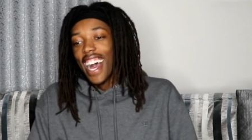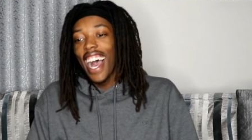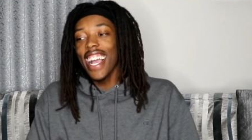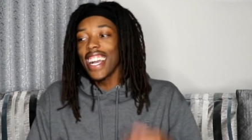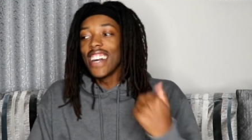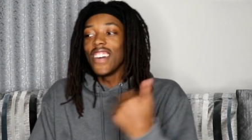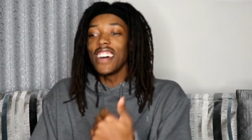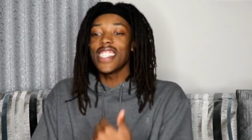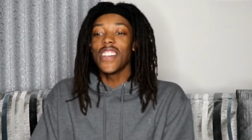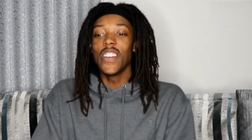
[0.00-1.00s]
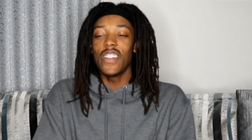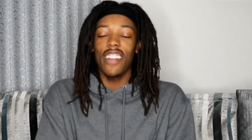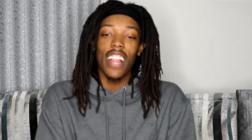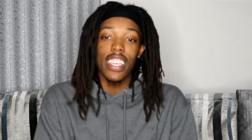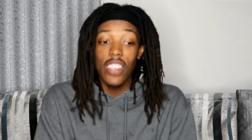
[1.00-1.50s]
I go up to him and
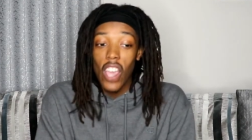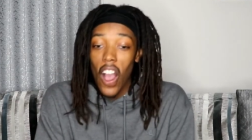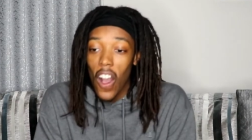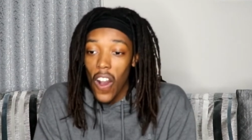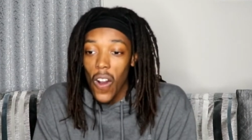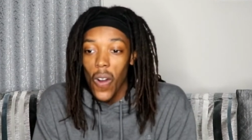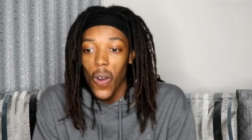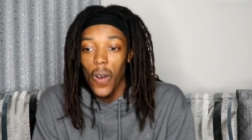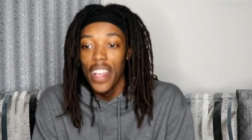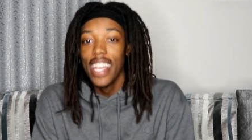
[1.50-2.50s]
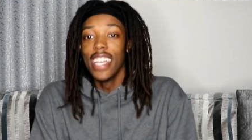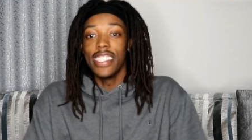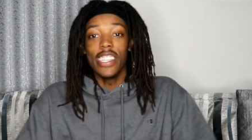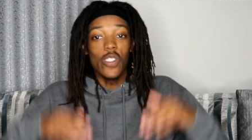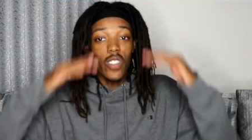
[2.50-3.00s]
I'm like, yo,
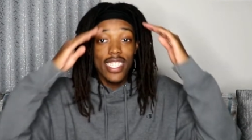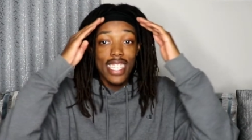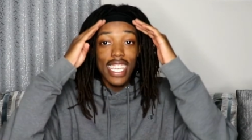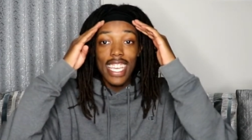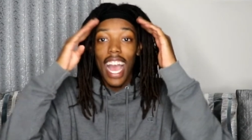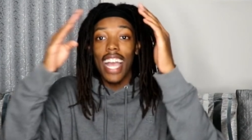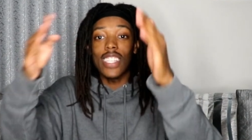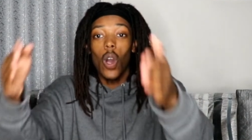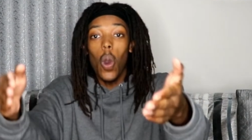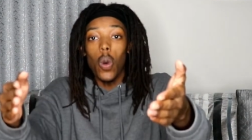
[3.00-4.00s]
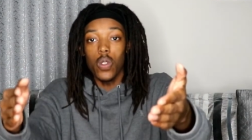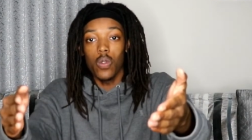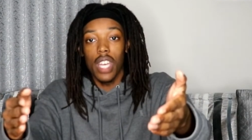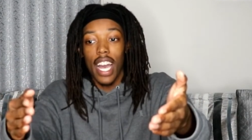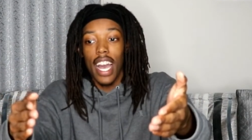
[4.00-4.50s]
did you see? I told
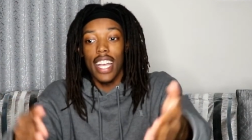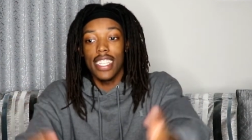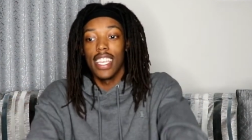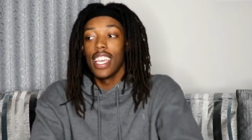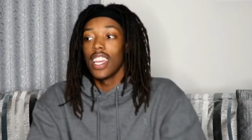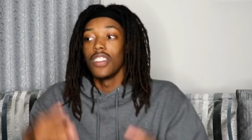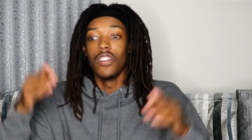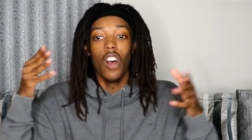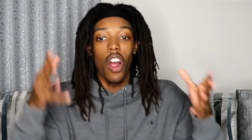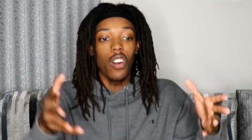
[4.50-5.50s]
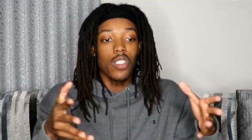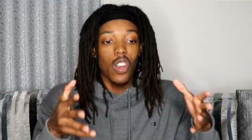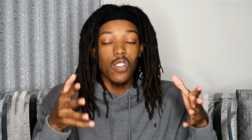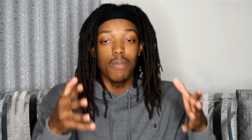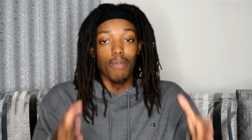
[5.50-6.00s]
you guys.
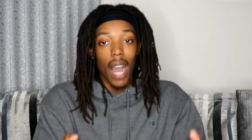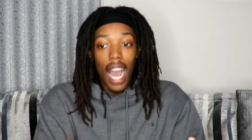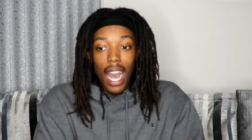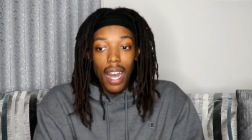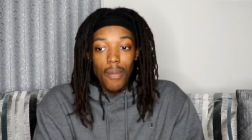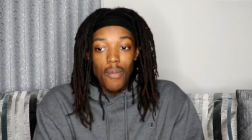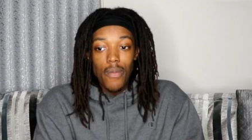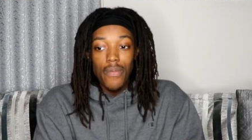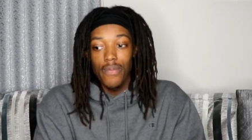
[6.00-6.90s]
Naruto's mom...